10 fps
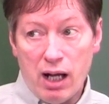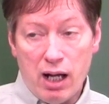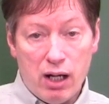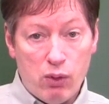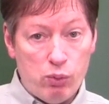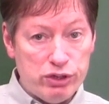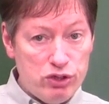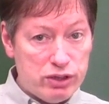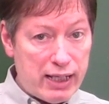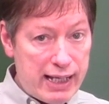Would
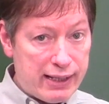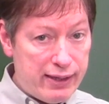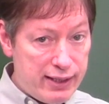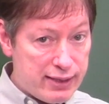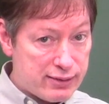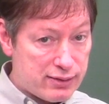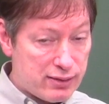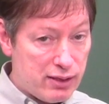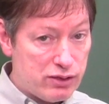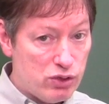you take
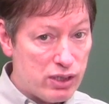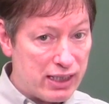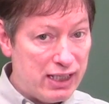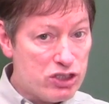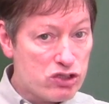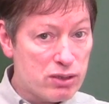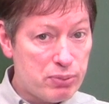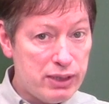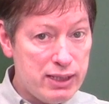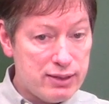this to the
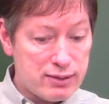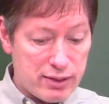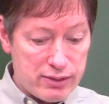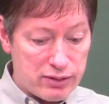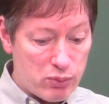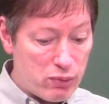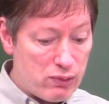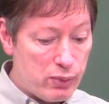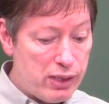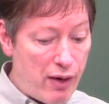kitchen, please? So
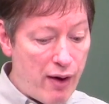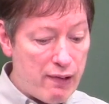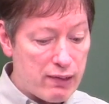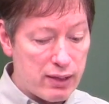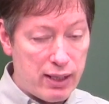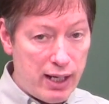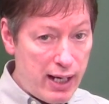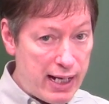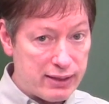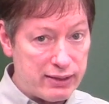where we are
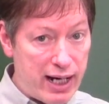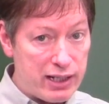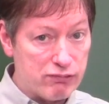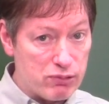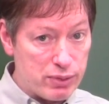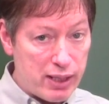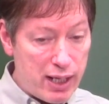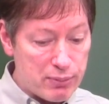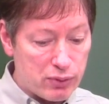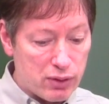at the dining room
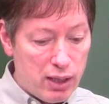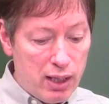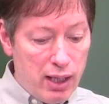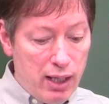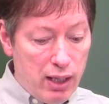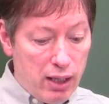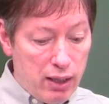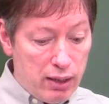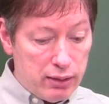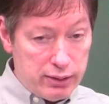table,
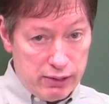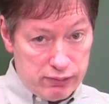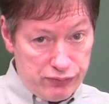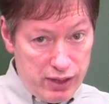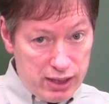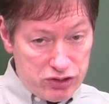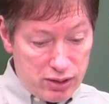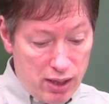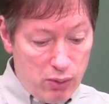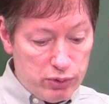dinner's finished.
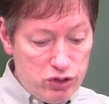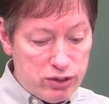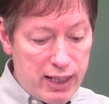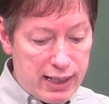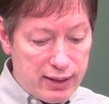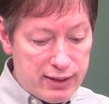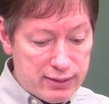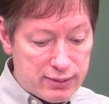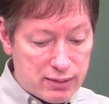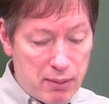Would you take
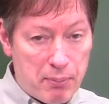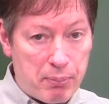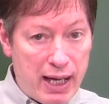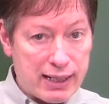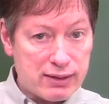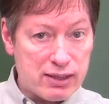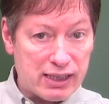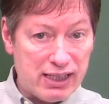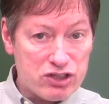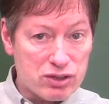this back to the
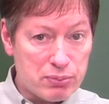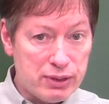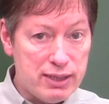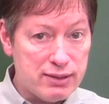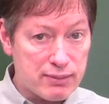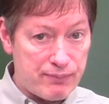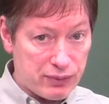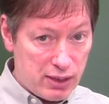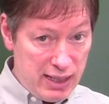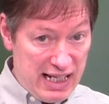kitchen, please?
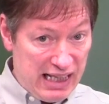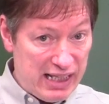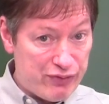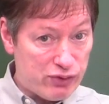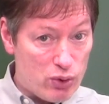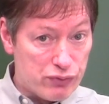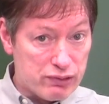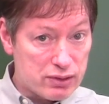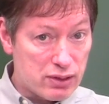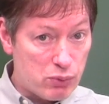Leftovers.